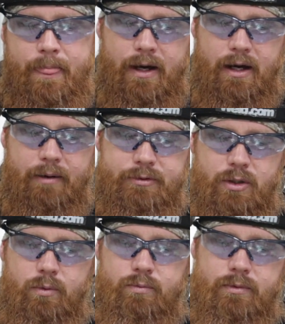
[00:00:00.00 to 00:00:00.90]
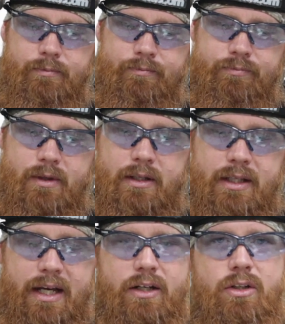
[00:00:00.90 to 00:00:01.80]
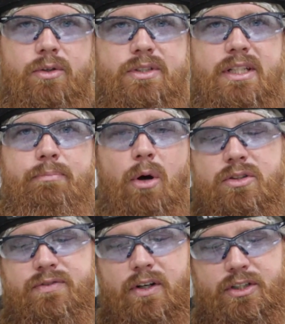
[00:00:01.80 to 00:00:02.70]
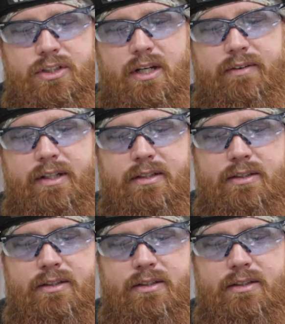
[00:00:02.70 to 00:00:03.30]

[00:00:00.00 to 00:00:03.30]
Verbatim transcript: Um, so that concludes the pulse functions of it.